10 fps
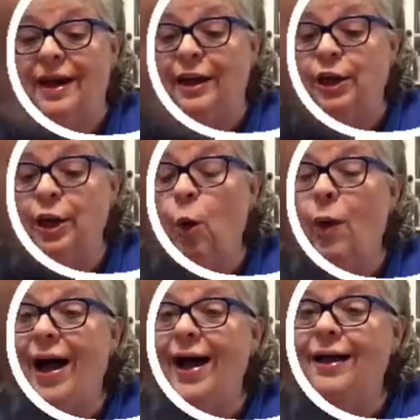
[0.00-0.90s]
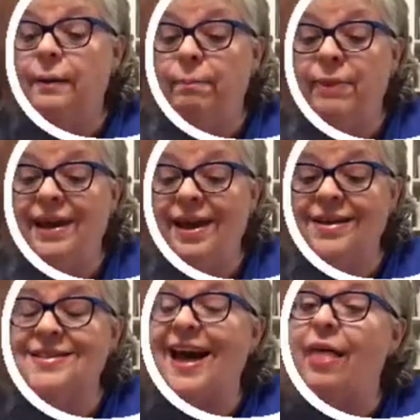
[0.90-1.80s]
You know why?
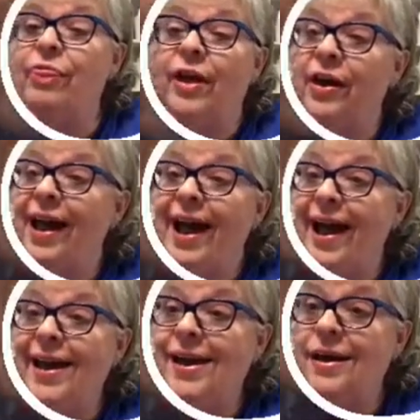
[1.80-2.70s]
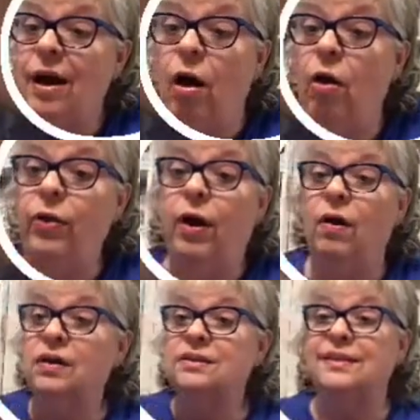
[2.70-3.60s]
Because I thought I had all the
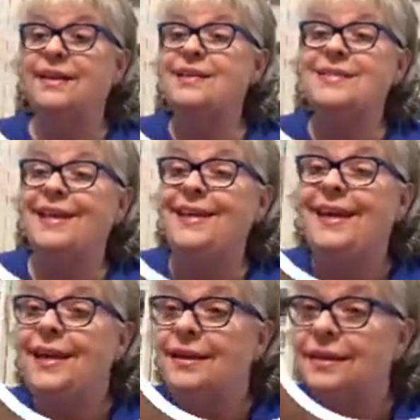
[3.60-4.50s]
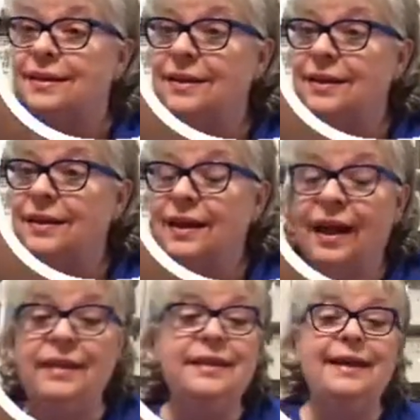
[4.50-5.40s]
heart things I needed.
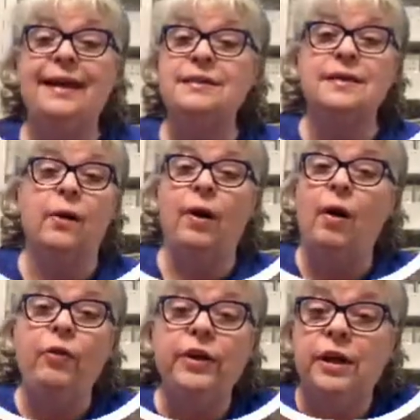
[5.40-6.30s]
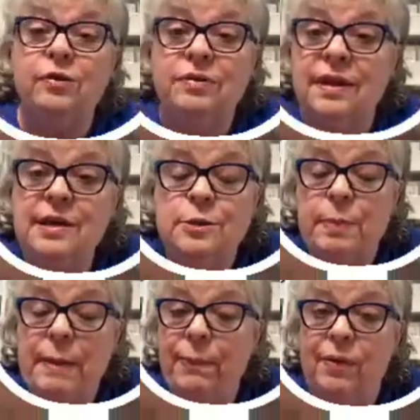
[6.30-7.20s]
And then I saw all the cute things
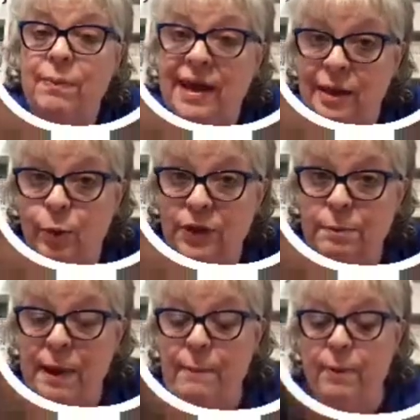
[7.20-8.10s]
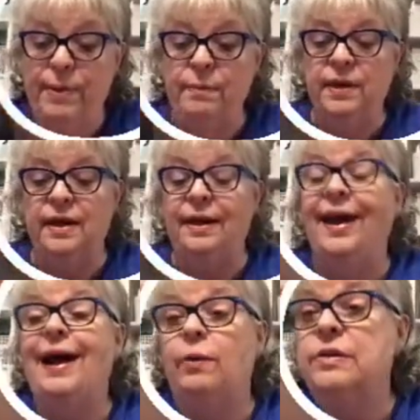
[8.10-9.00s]
people are making with the Paper Pumpkin,
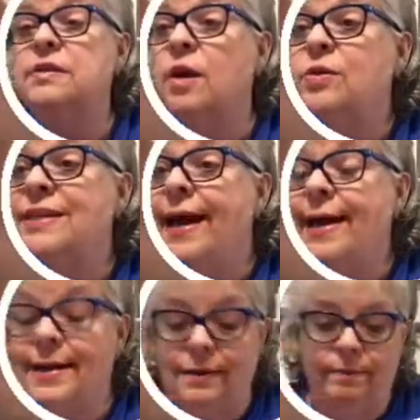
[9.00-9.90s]
and I was so sad.